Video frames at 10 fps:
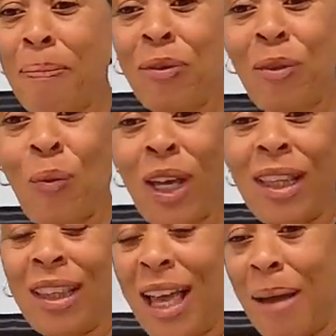Um,
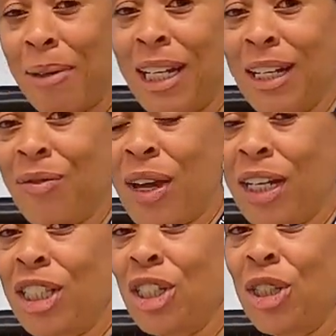what I'm
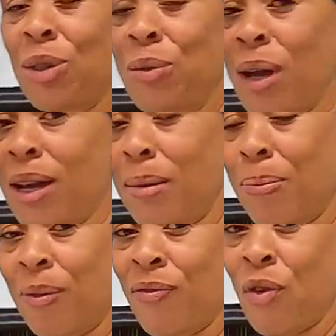getting ready to uh,